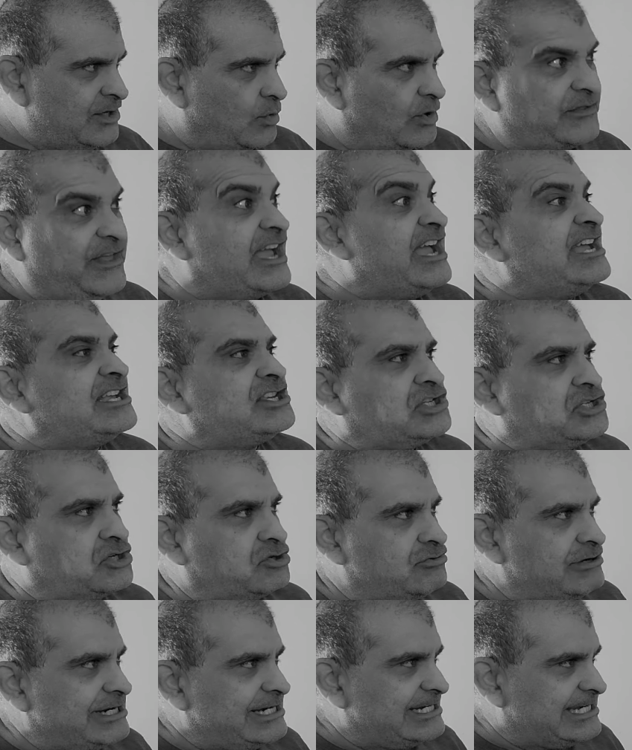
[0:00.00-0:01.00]
with a
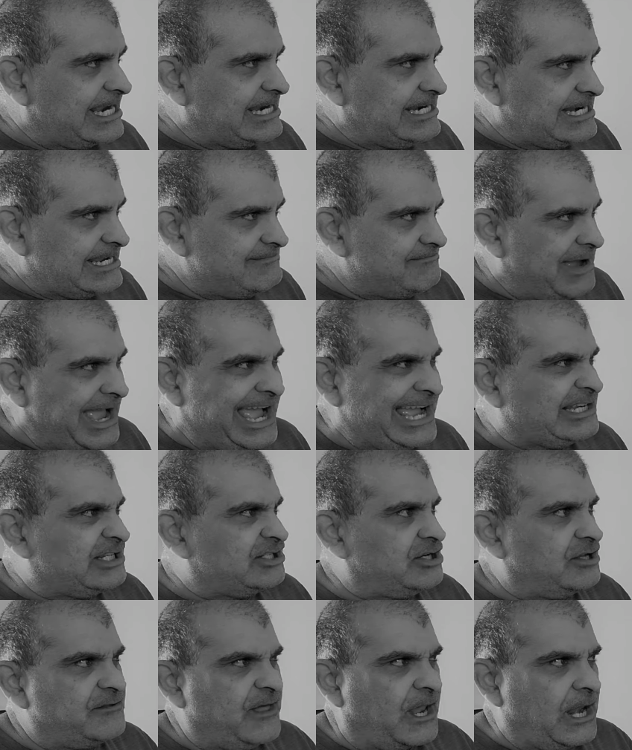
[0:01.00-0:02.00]
history dating back
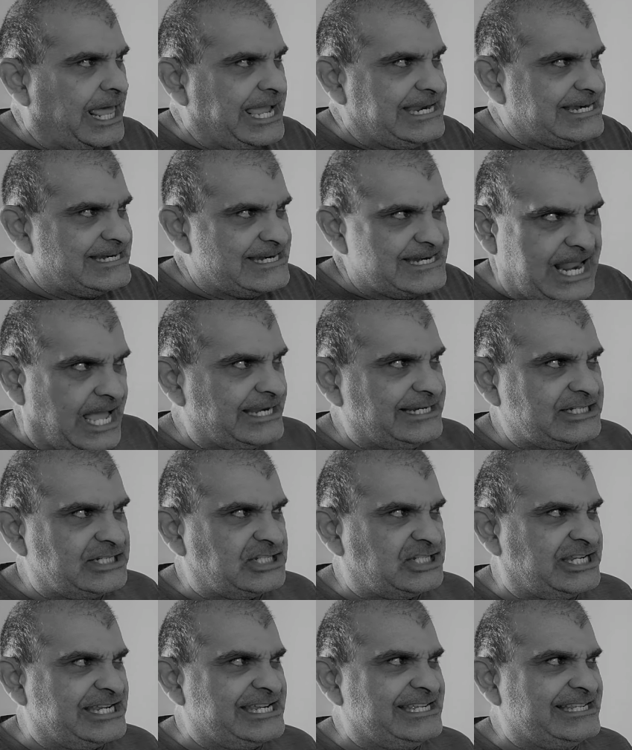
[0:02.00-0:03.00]
to the late
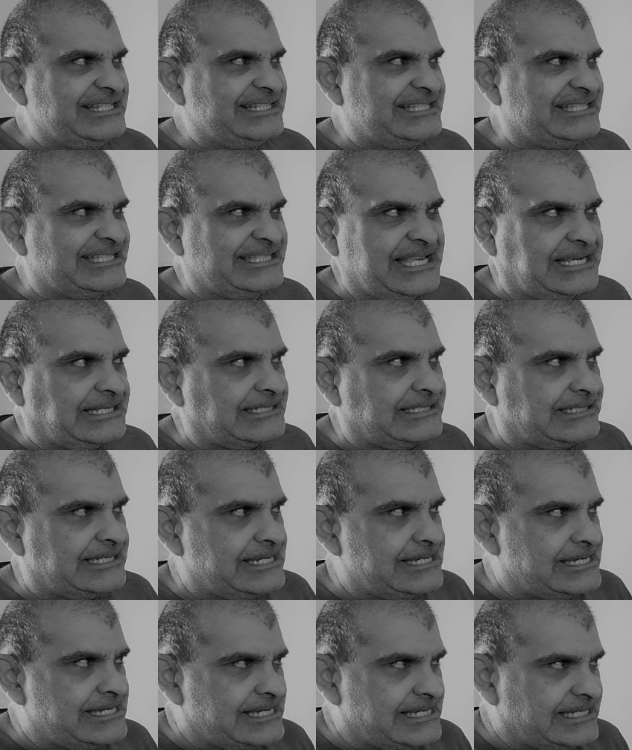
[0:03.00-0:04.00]

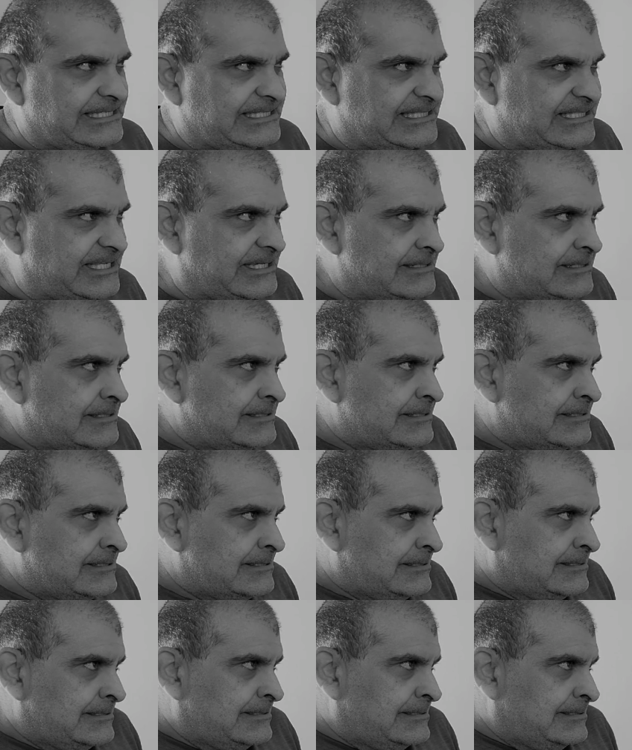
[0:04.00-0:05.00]
1960s,
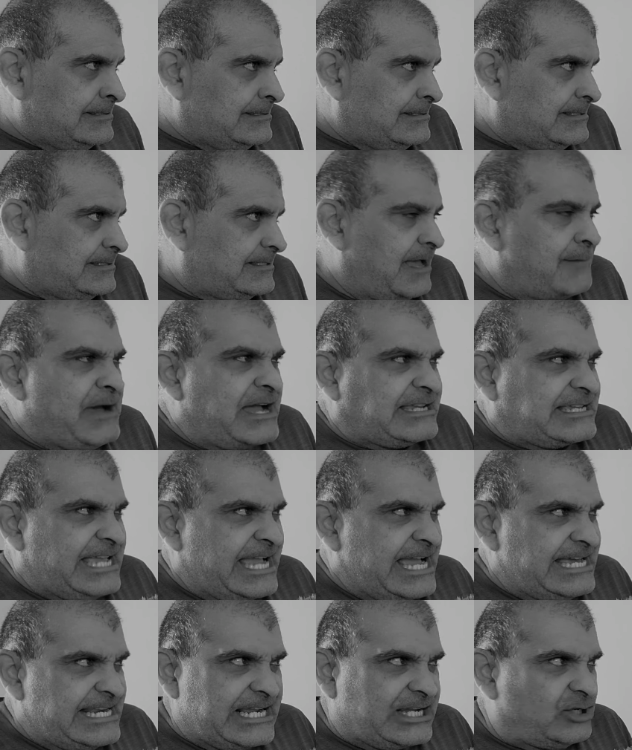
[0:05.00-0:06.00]
the
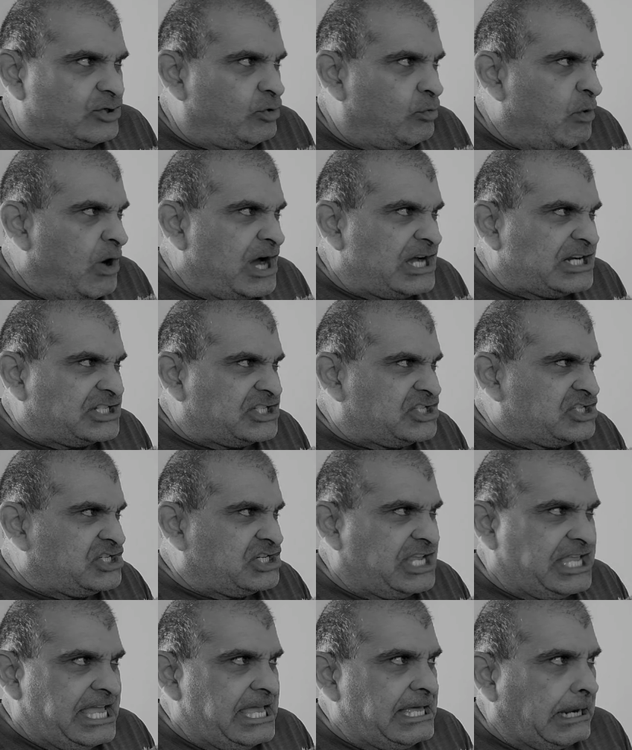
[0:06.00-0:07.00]
Mechanical Watch
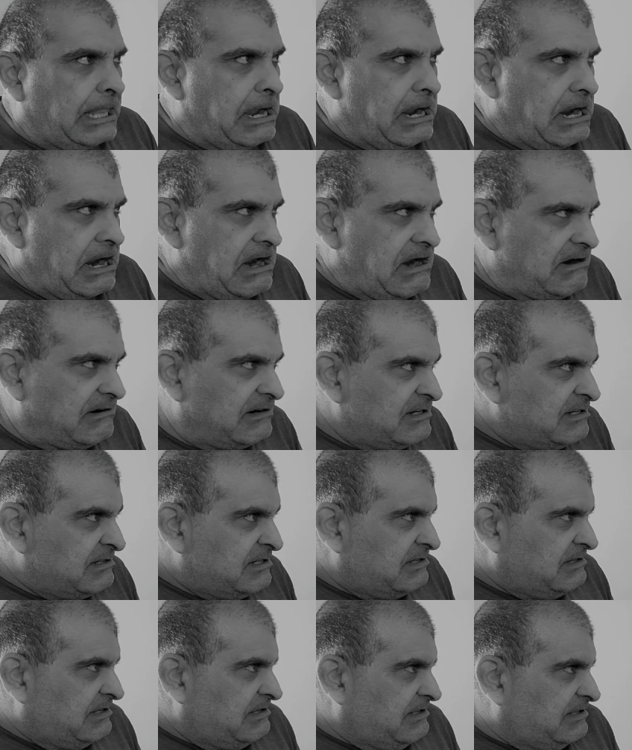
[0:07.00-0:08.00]
Killer.
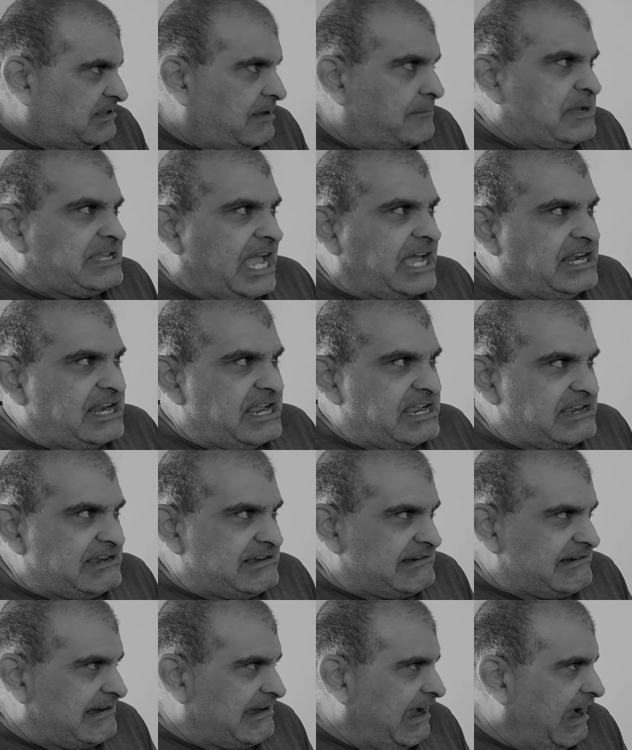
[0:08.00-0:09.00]
The beginning
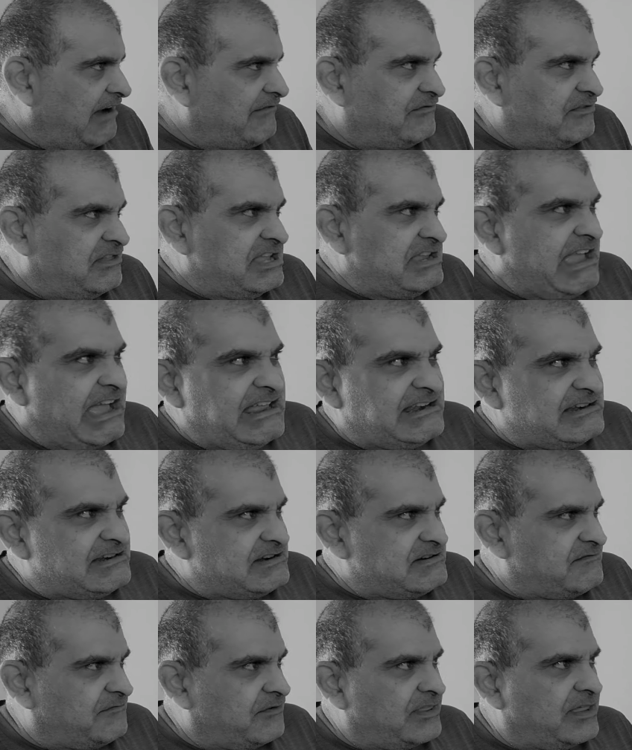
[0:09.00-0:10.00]
of the
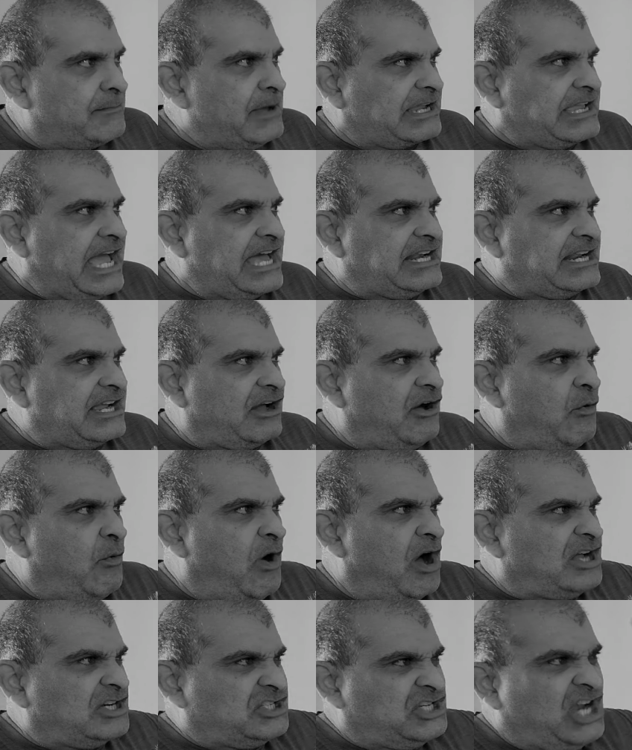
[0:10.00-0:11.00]
end for the Mechanical
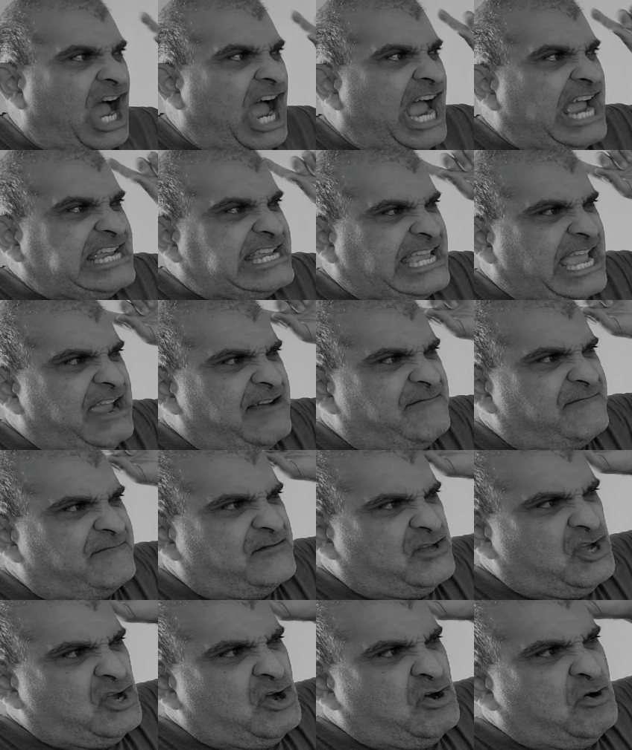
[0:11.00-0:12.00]
Watch. I give
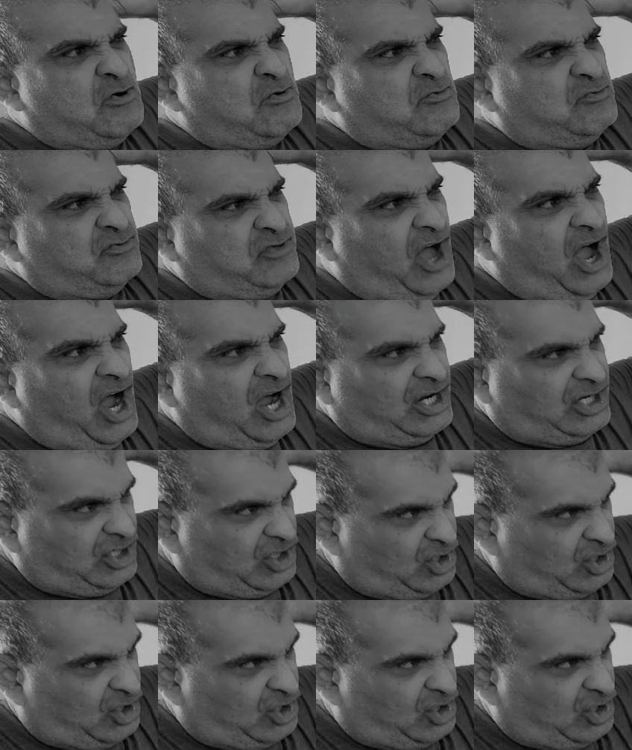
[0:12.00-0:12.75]
you the